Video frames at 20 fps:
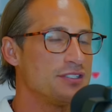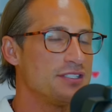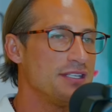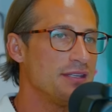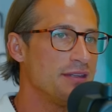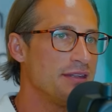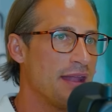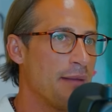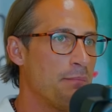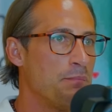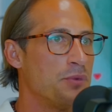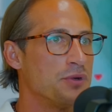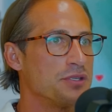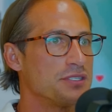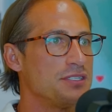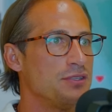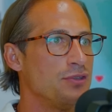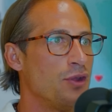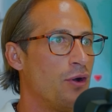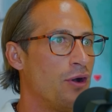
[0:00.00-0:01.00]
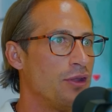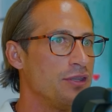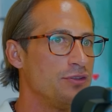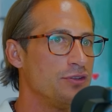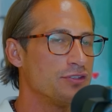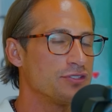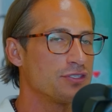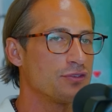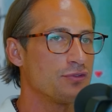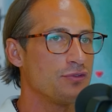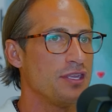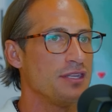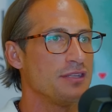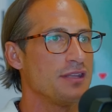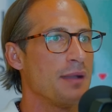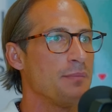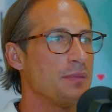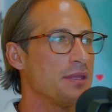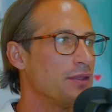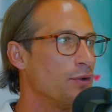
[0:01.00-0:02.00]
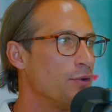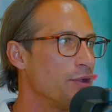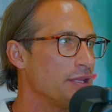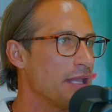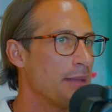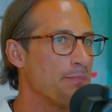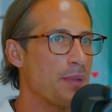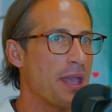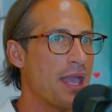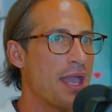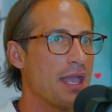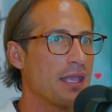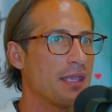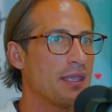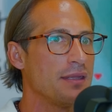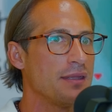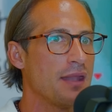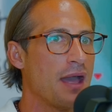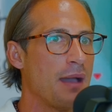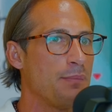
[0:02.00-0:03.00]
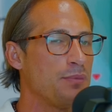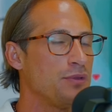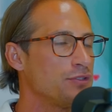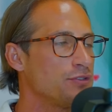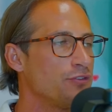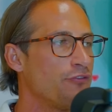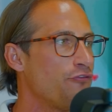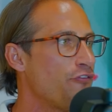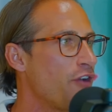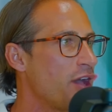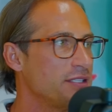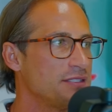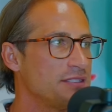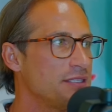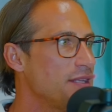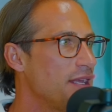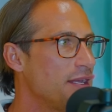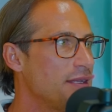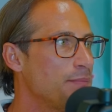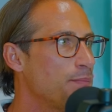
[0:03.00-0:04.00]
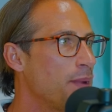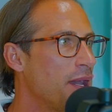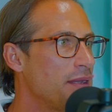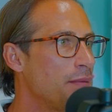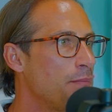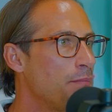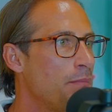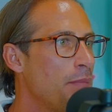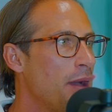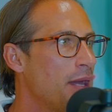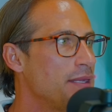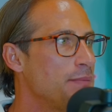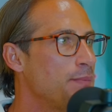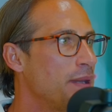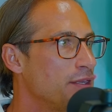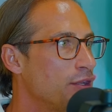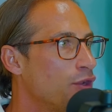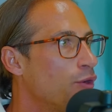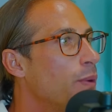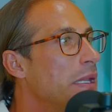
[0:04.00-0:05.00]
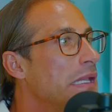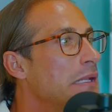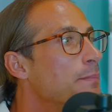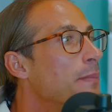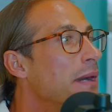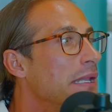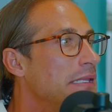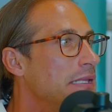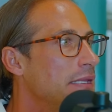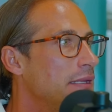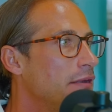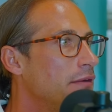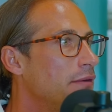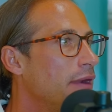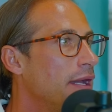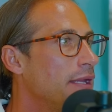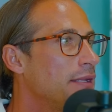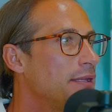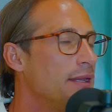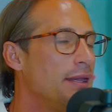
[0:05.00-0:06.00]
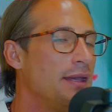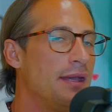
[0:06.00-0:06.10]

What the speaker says: You see the numbers, you know, on your screen coming, going back and up. You're so fascinated by the money, by the quick money, mm-hmm, right?